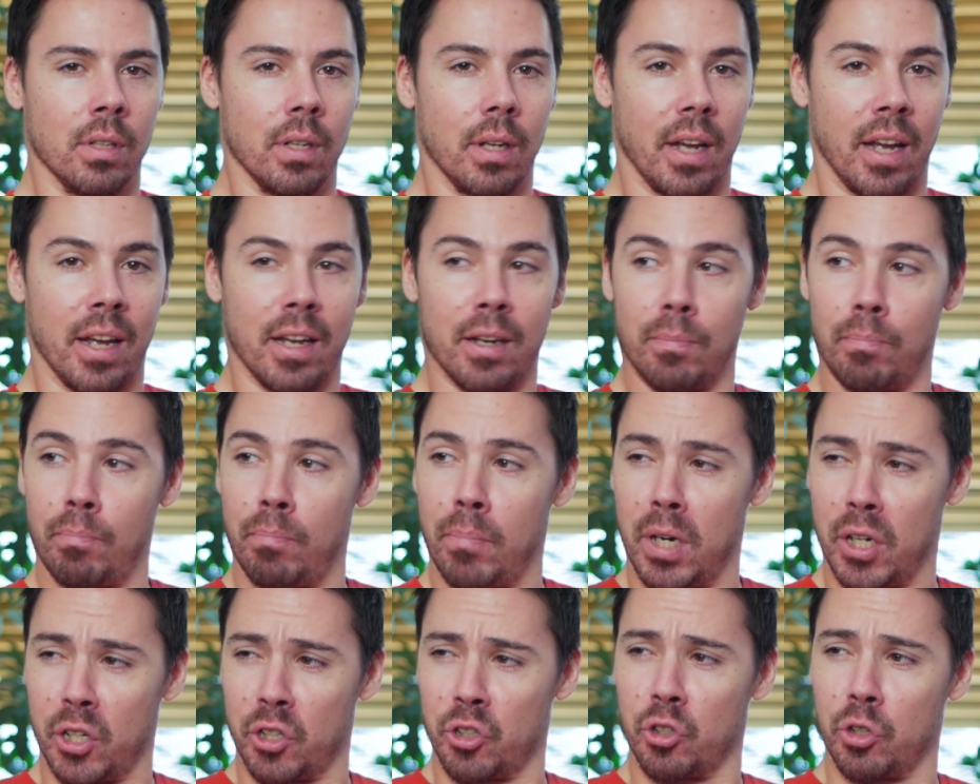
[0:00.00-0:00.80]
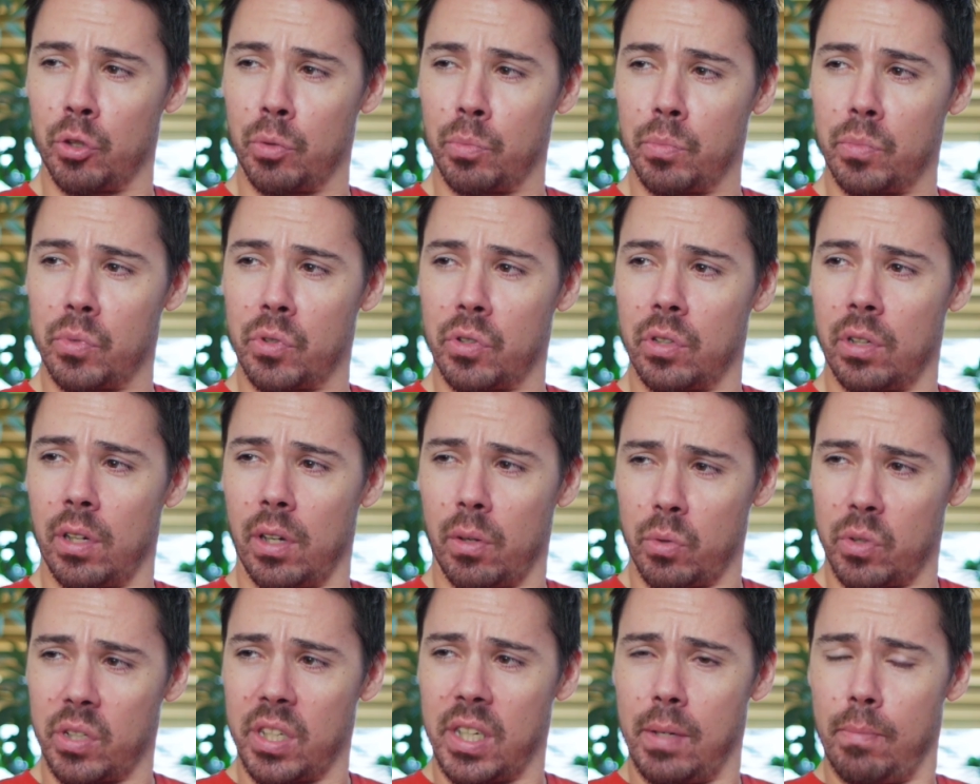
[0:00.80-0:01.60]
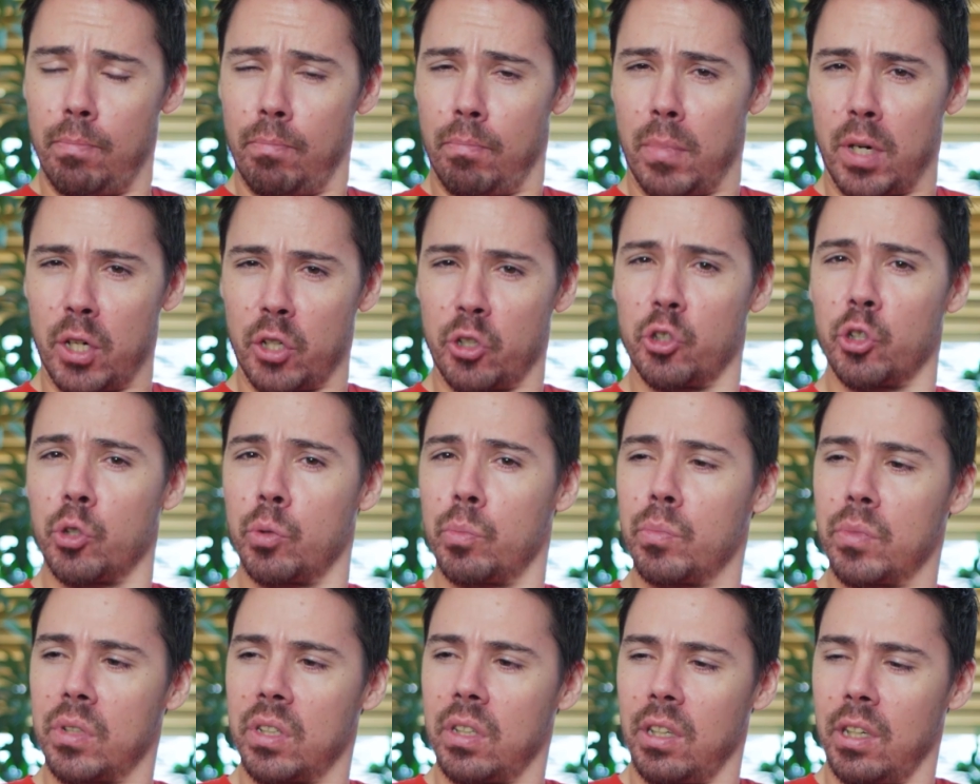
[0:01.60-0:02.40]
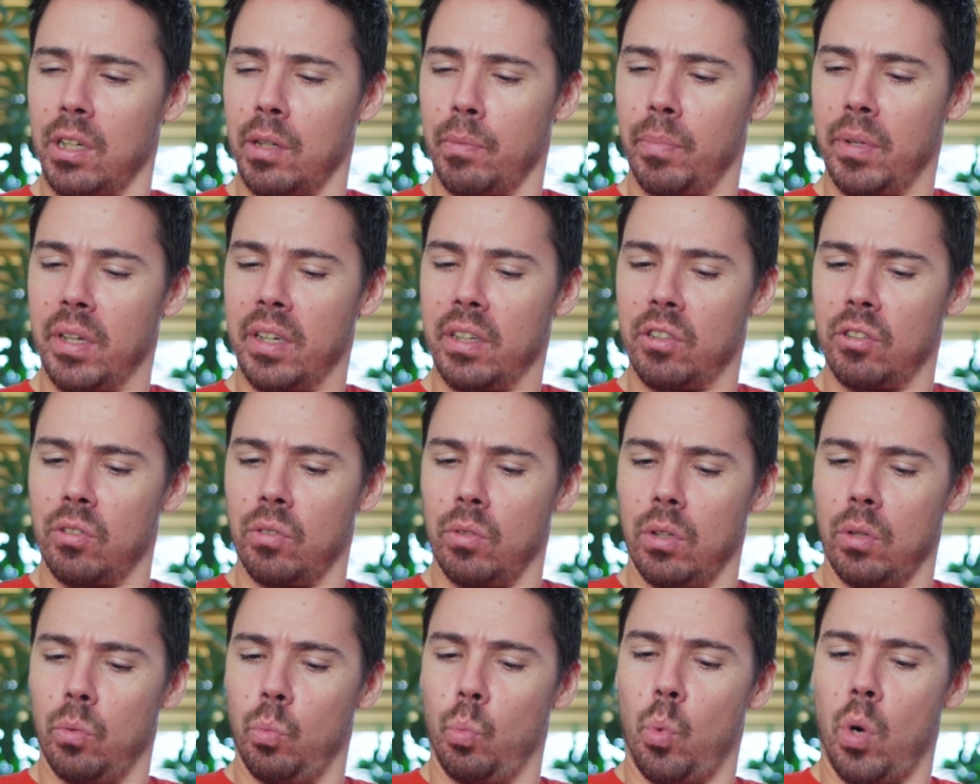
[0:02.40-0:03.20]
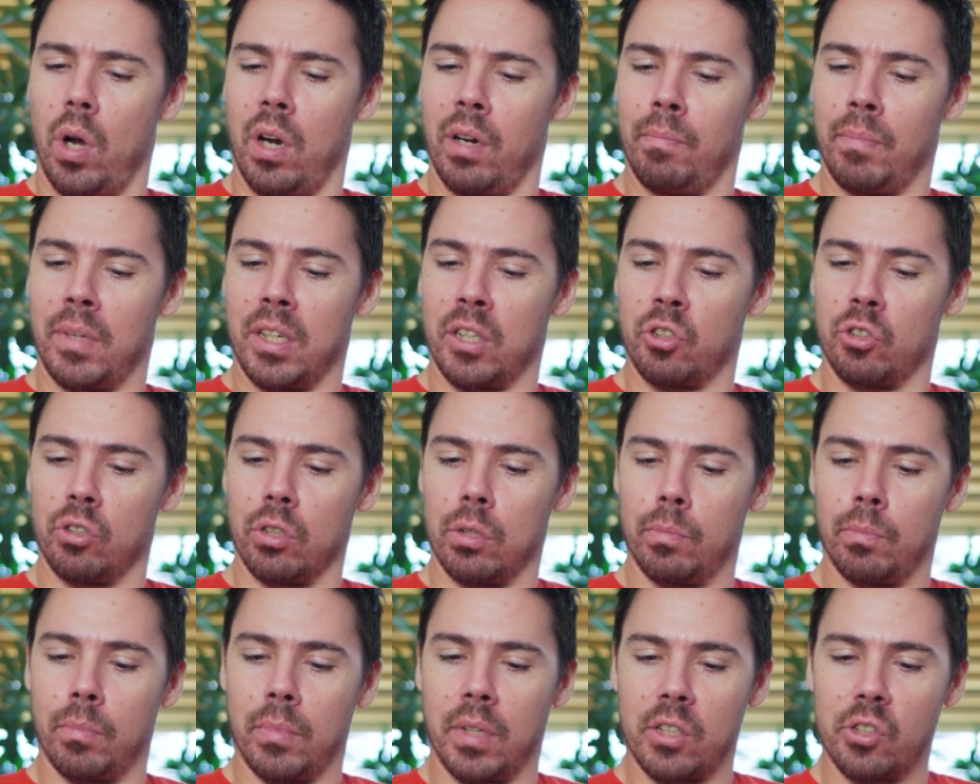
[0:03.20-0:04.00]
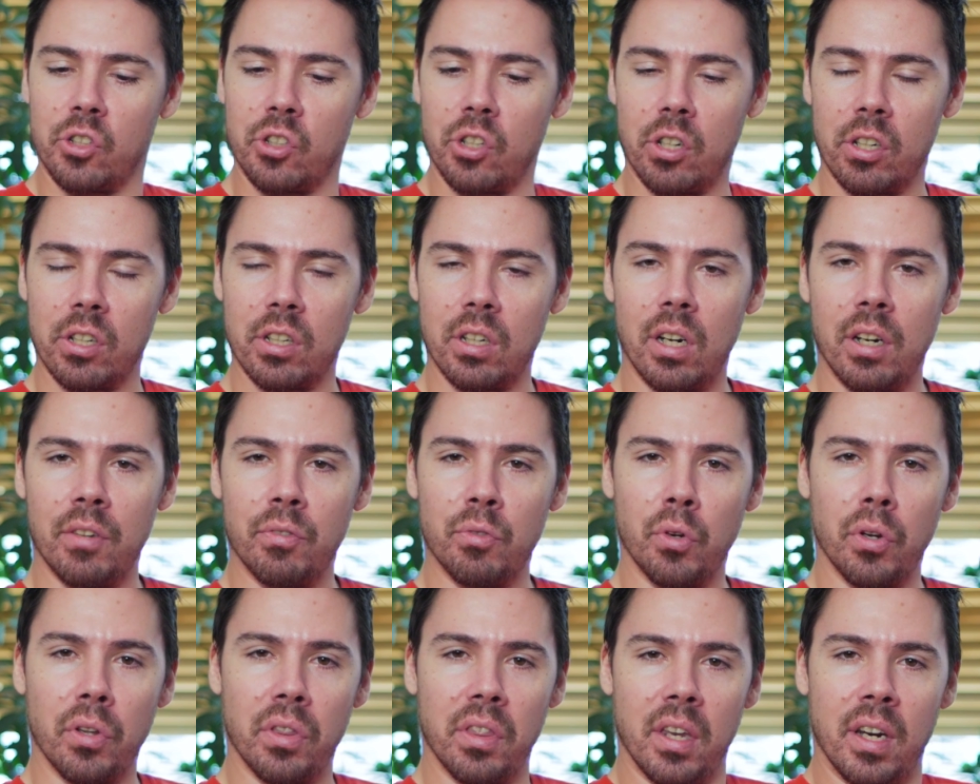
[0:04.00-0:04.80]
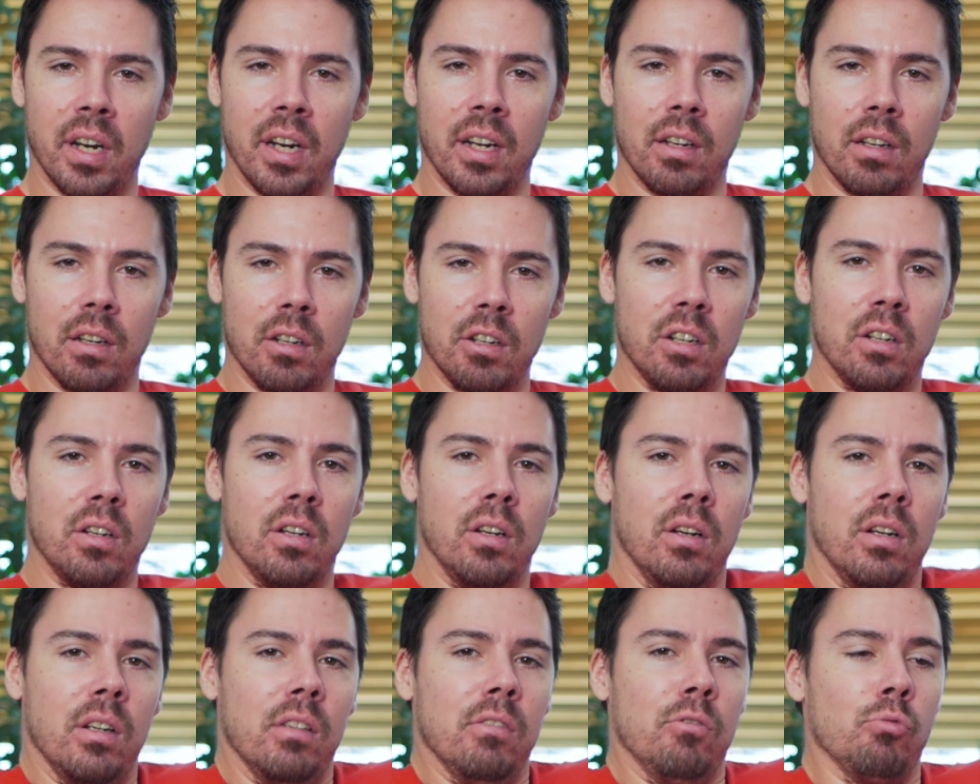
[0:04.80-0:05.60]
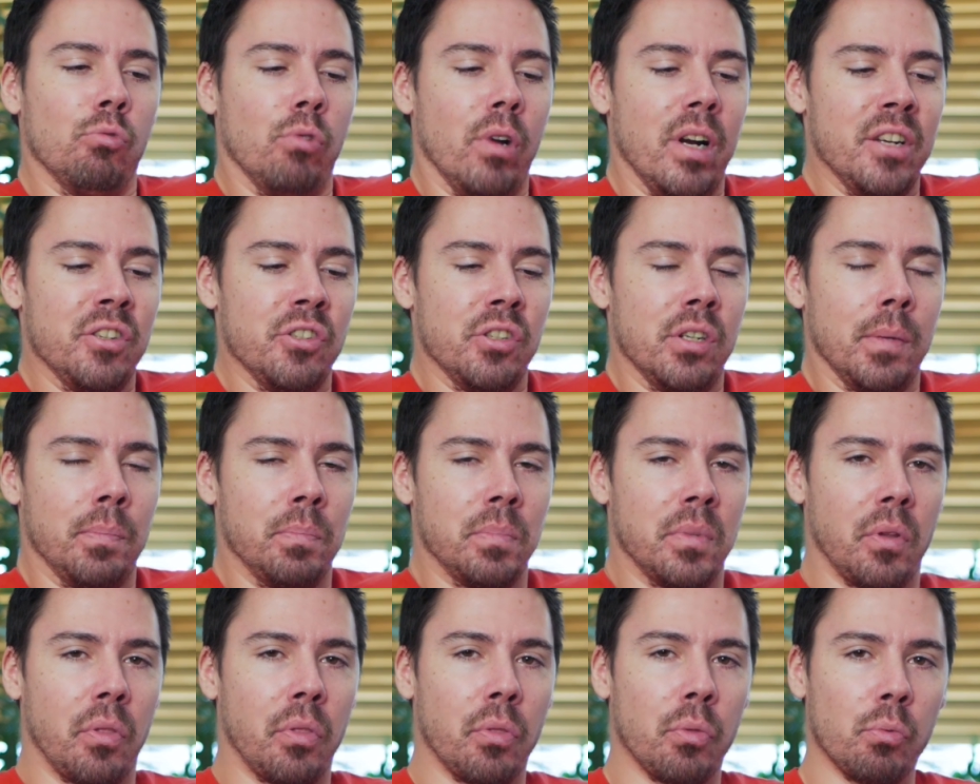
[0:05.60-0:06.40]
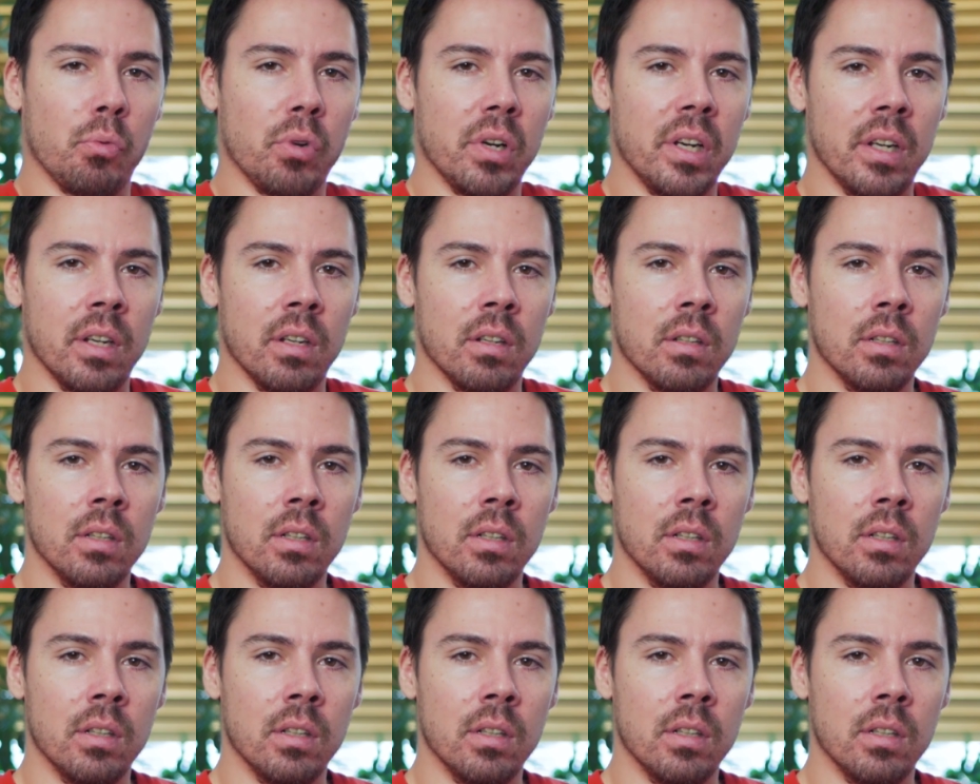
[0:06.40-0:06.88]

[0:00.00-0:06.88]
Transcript: I had mushrooms. I was eating mushrooms, little bits. One mushroom I started off with, and I raised up to three.